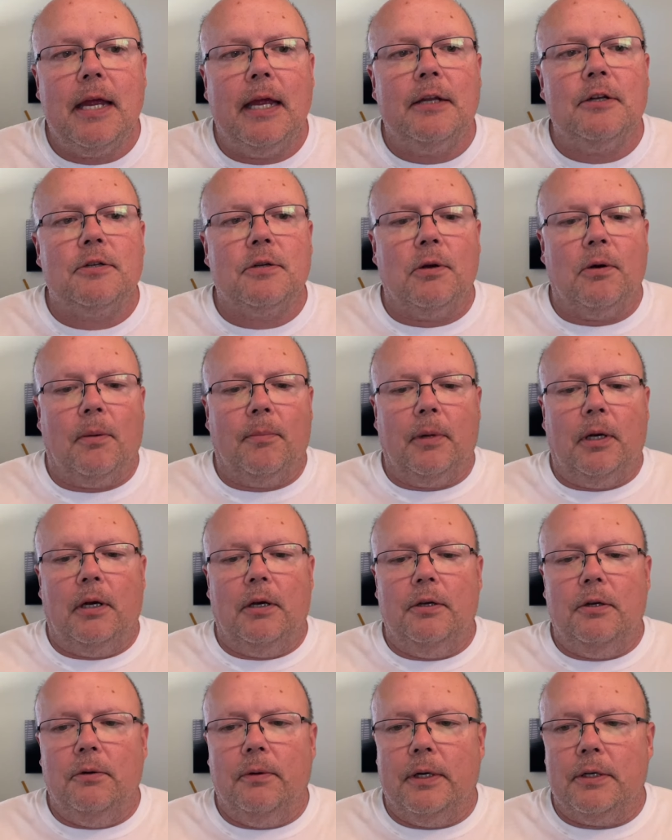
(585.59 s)
And so I'm going
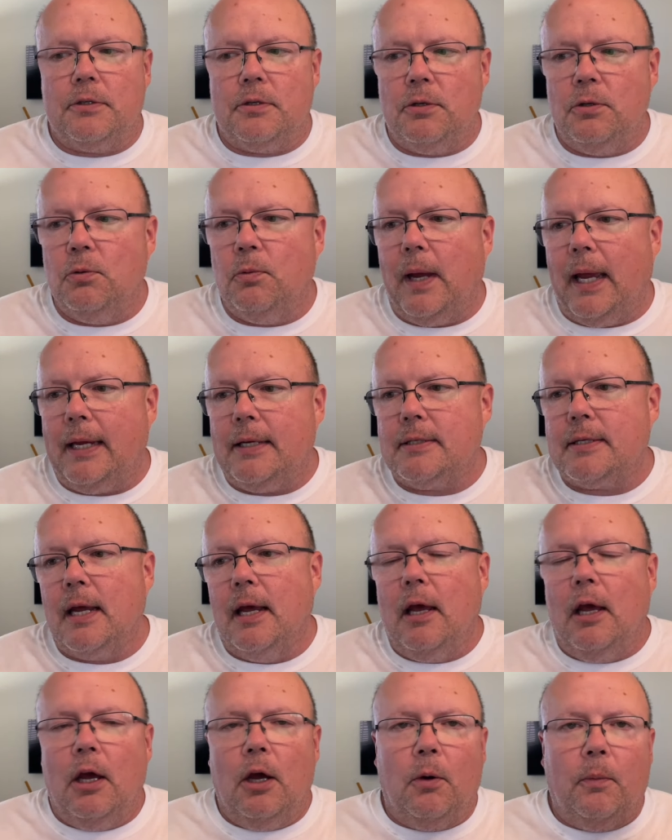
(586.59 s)
to do it 2 ways,
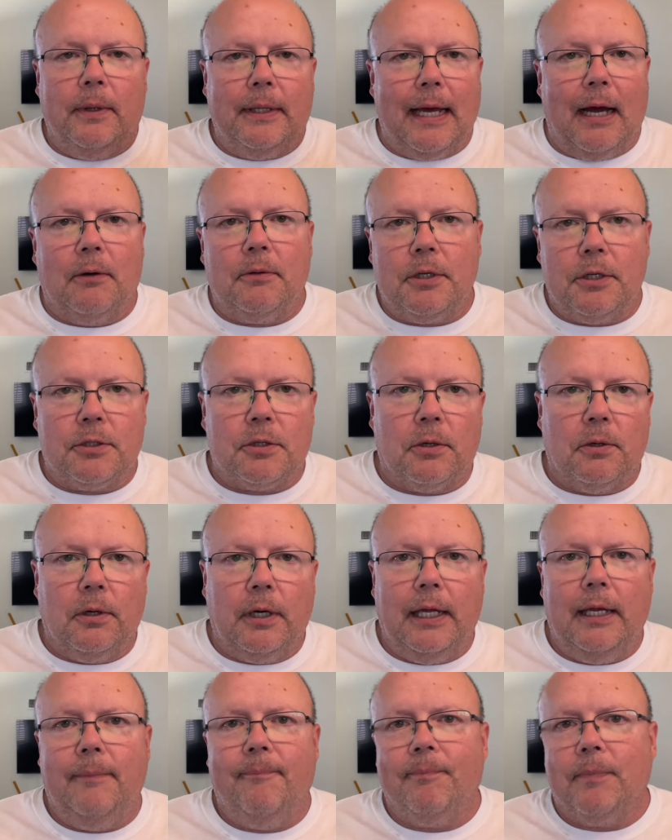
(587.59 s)
without an
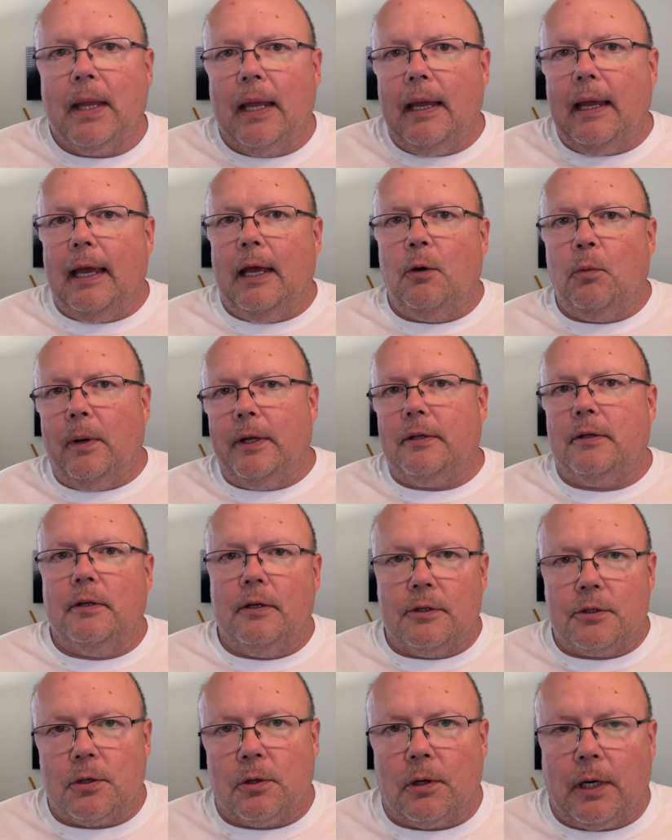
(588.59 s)
attorney and with an
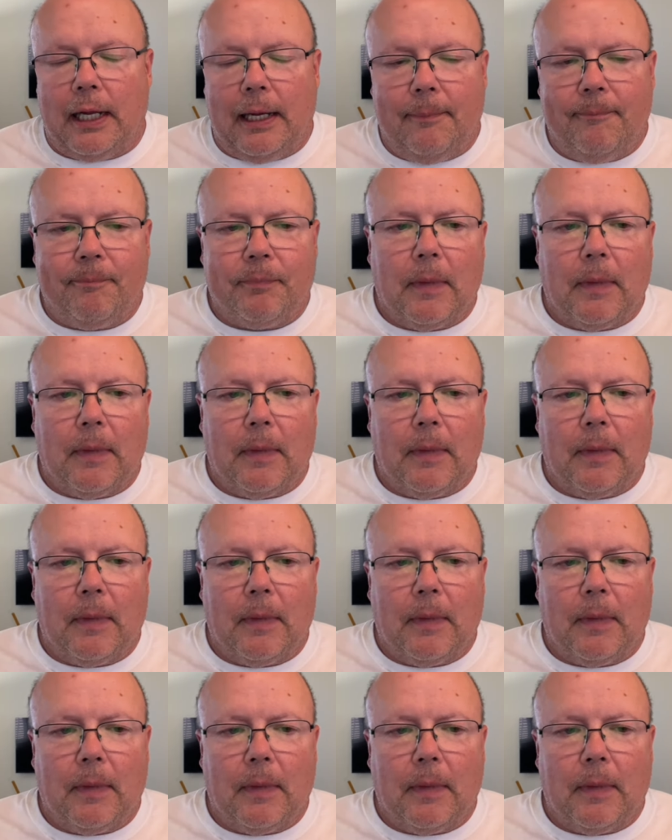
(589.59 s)
attorney.